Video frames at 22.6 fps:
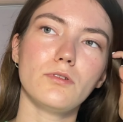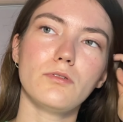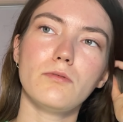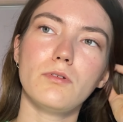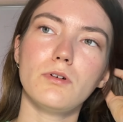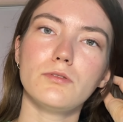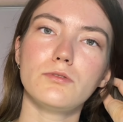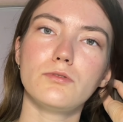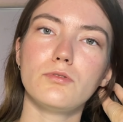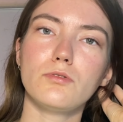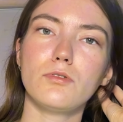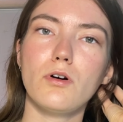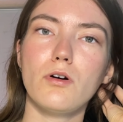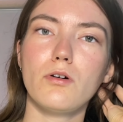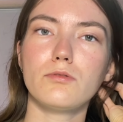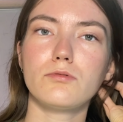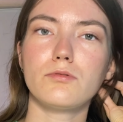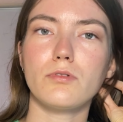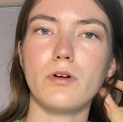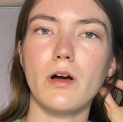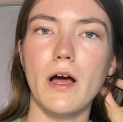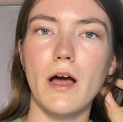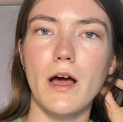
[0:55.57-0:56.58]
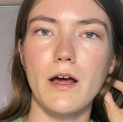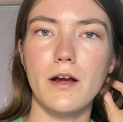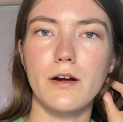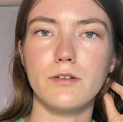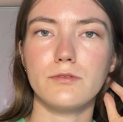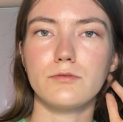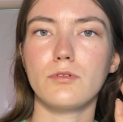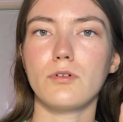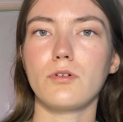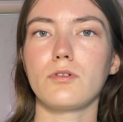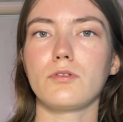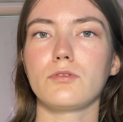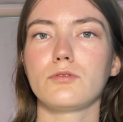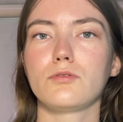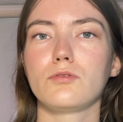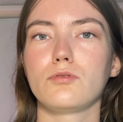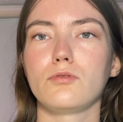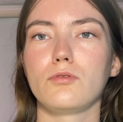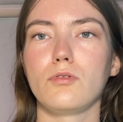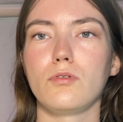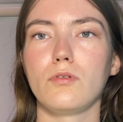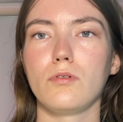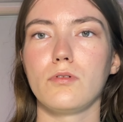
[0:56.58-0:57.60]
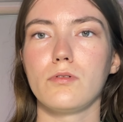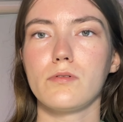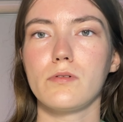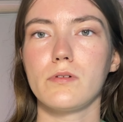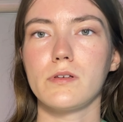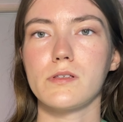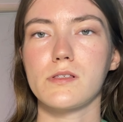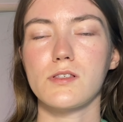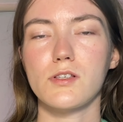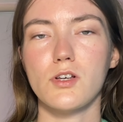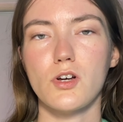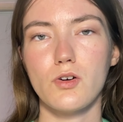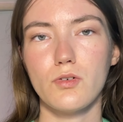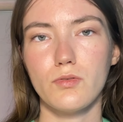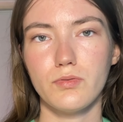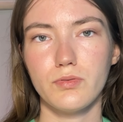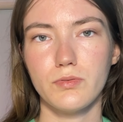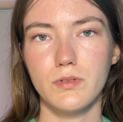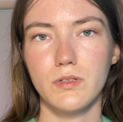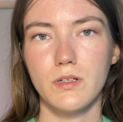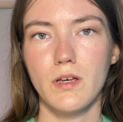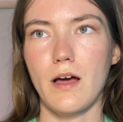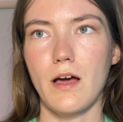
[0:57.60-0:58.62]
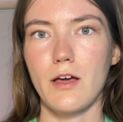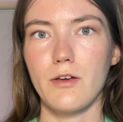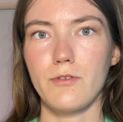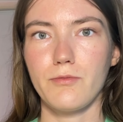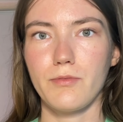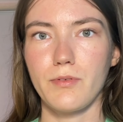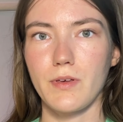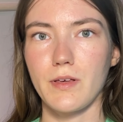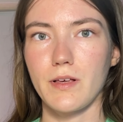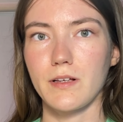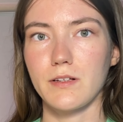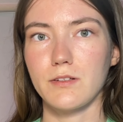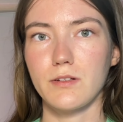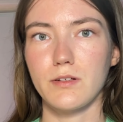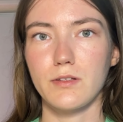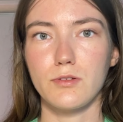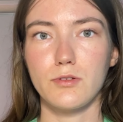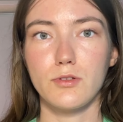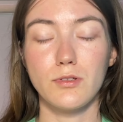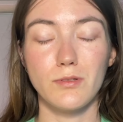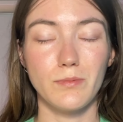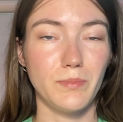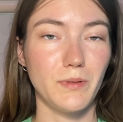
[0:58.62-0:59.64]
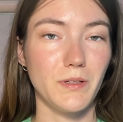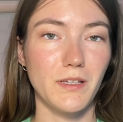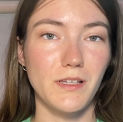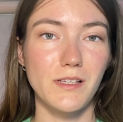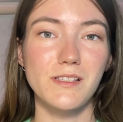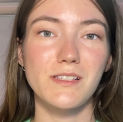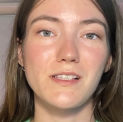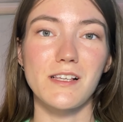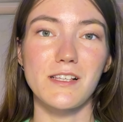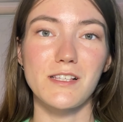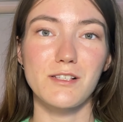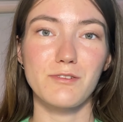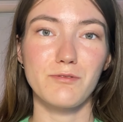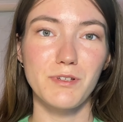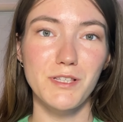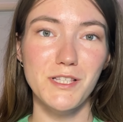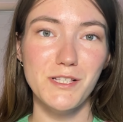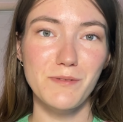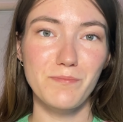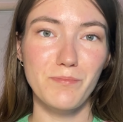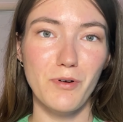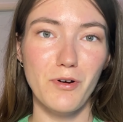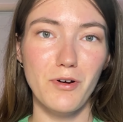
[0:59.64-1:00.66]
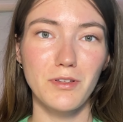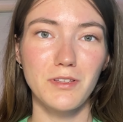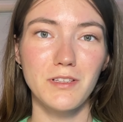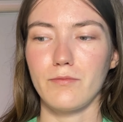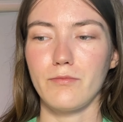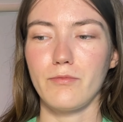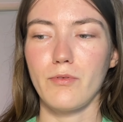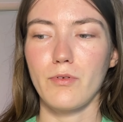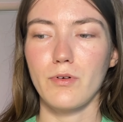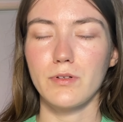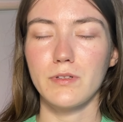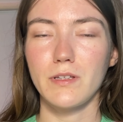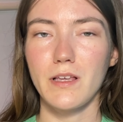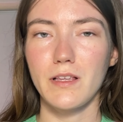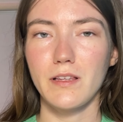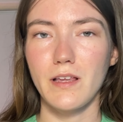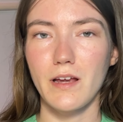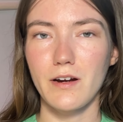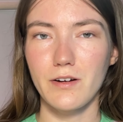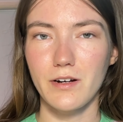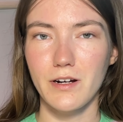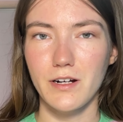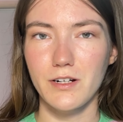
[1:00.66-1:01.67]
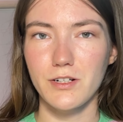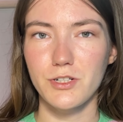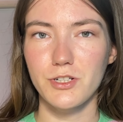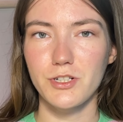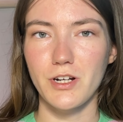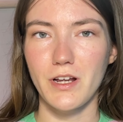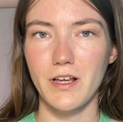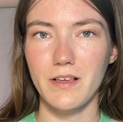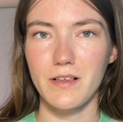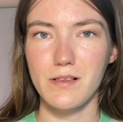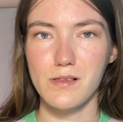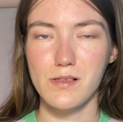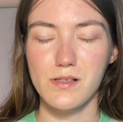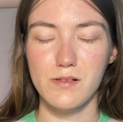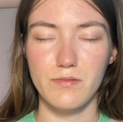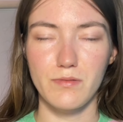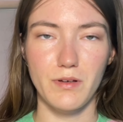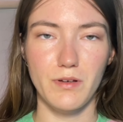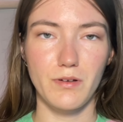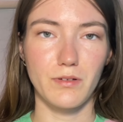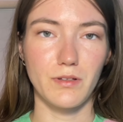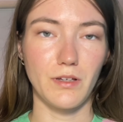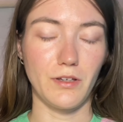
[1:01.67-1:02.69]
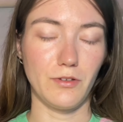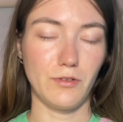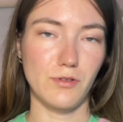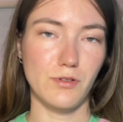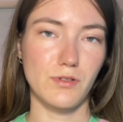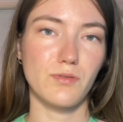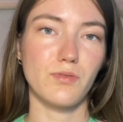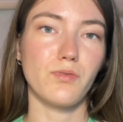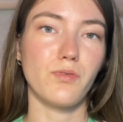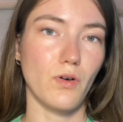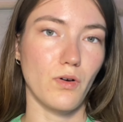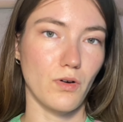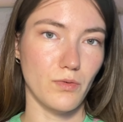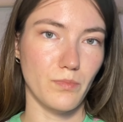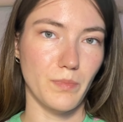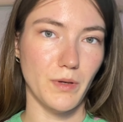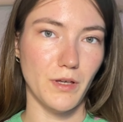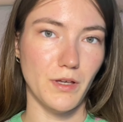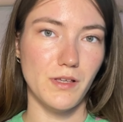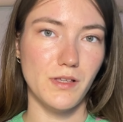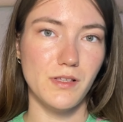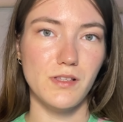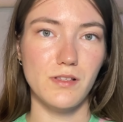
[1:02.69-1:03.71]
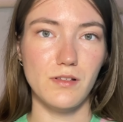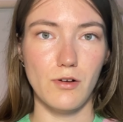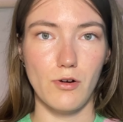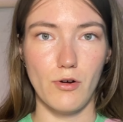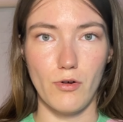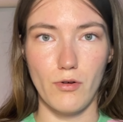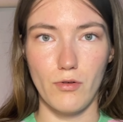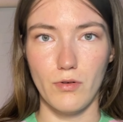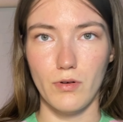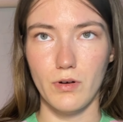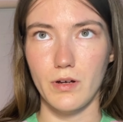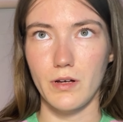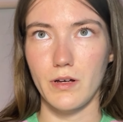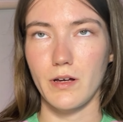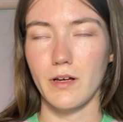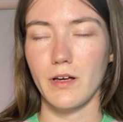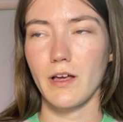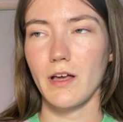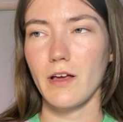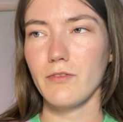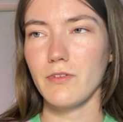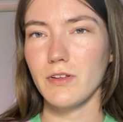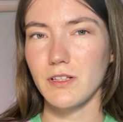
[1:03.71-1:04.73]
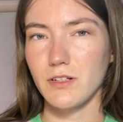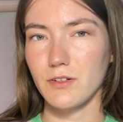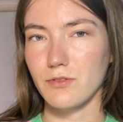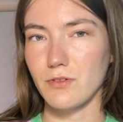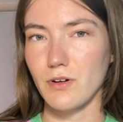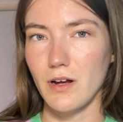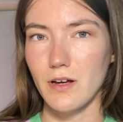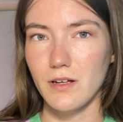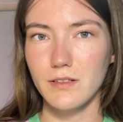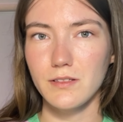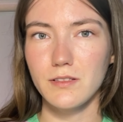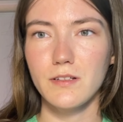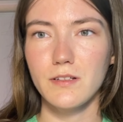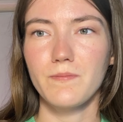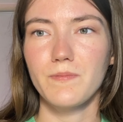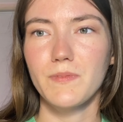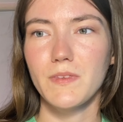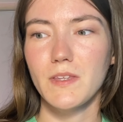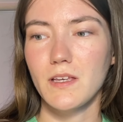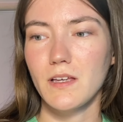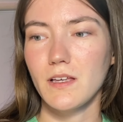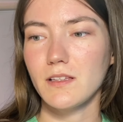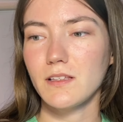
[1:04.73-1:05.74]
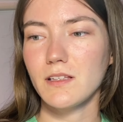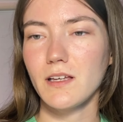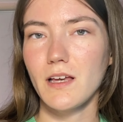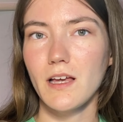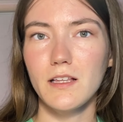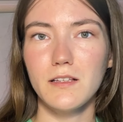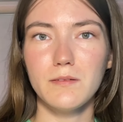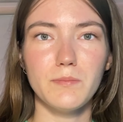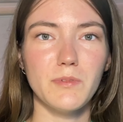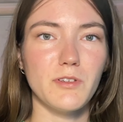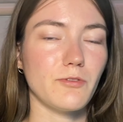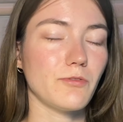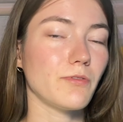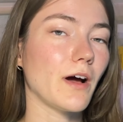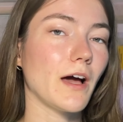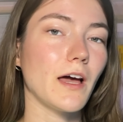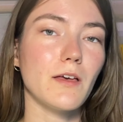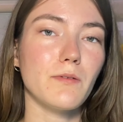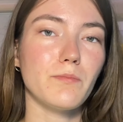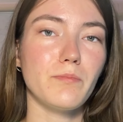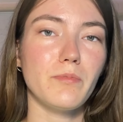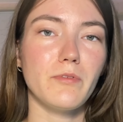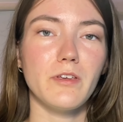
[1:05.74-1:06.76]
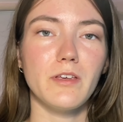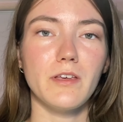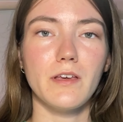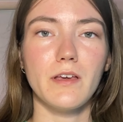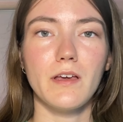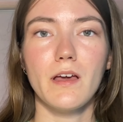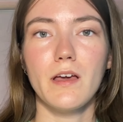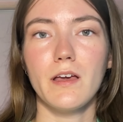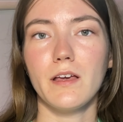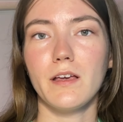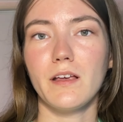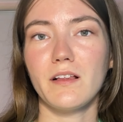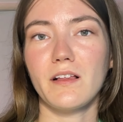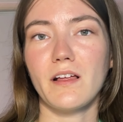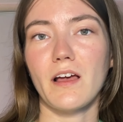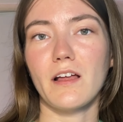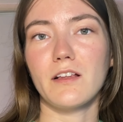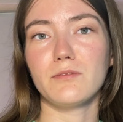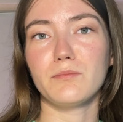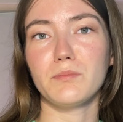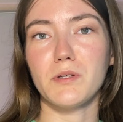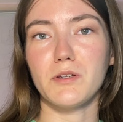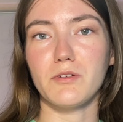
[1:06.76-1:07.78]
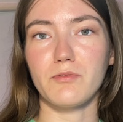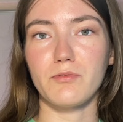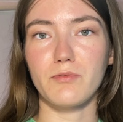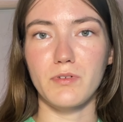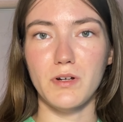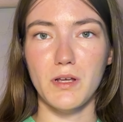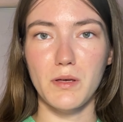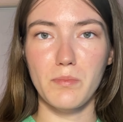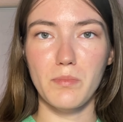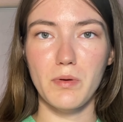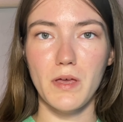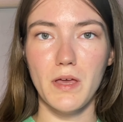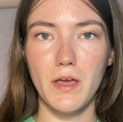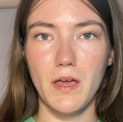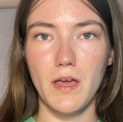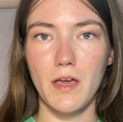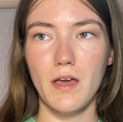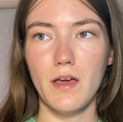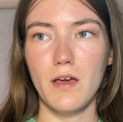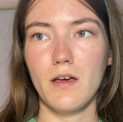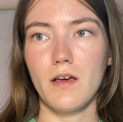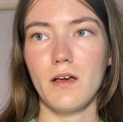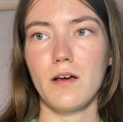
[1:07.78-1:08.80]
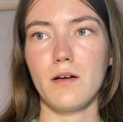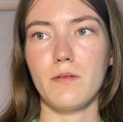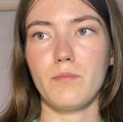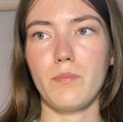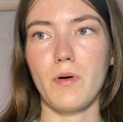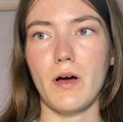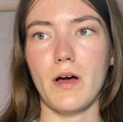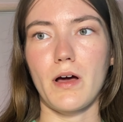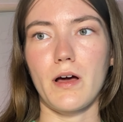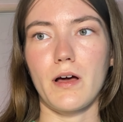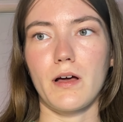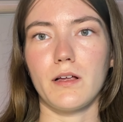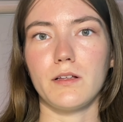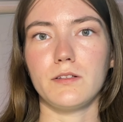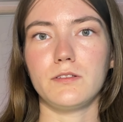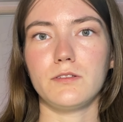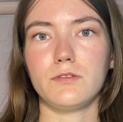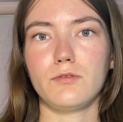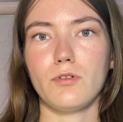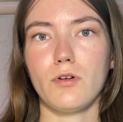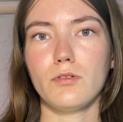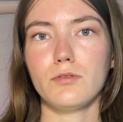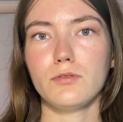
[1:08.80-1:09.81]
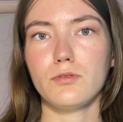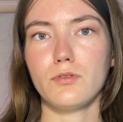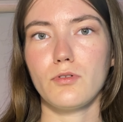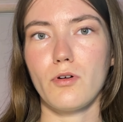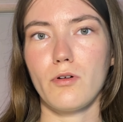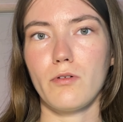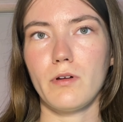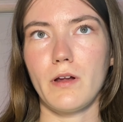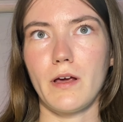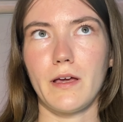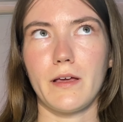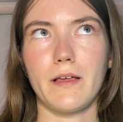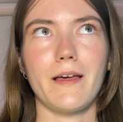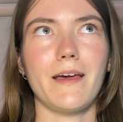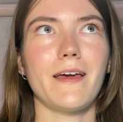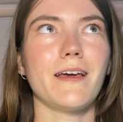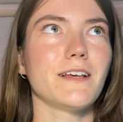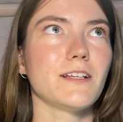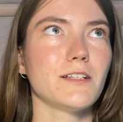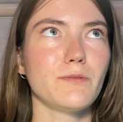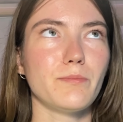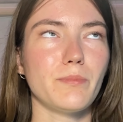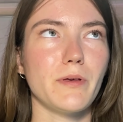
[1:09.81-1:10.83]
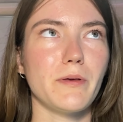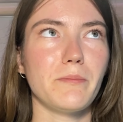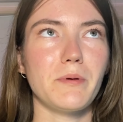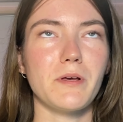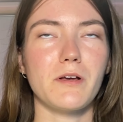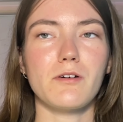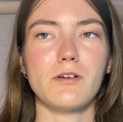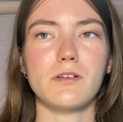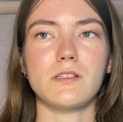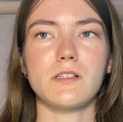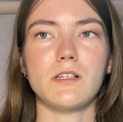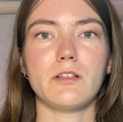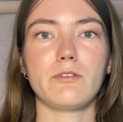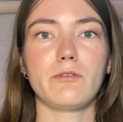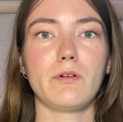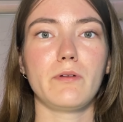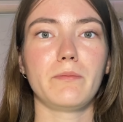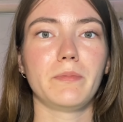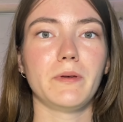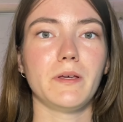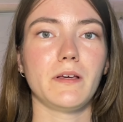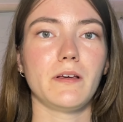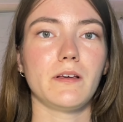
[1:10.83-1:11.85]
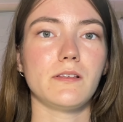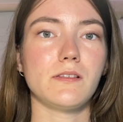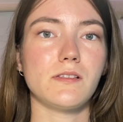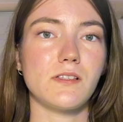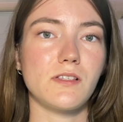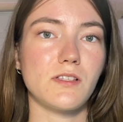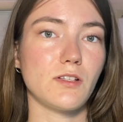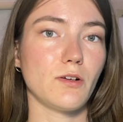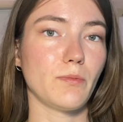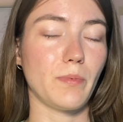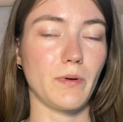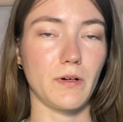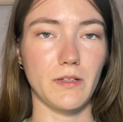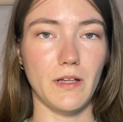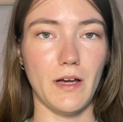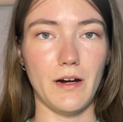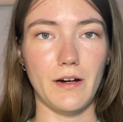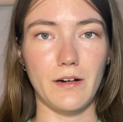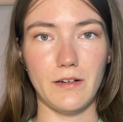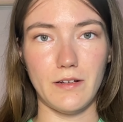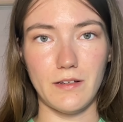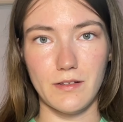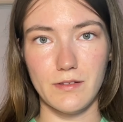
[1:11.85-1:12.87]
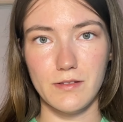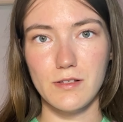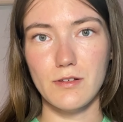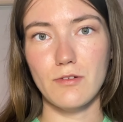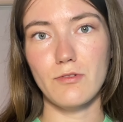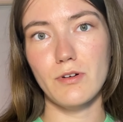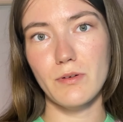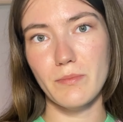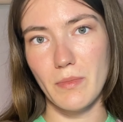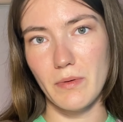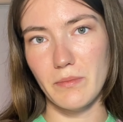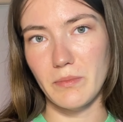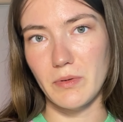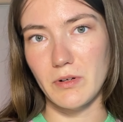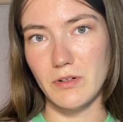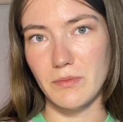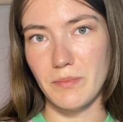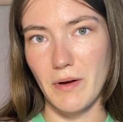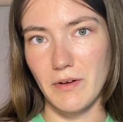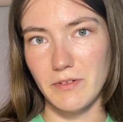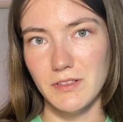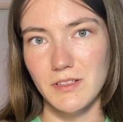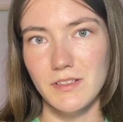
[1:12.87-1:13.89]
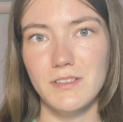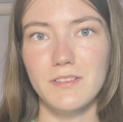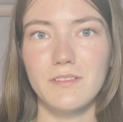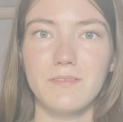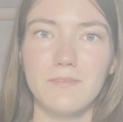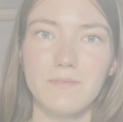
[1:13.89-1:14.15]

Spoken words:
want to go too hard or too soft. I think 2B is a sweet spot. For the darker shades, we're gonna use 4B, so have it around. It can be 5B, it can be 3B, but don't go like 8B because it will be super dark, so remember about it.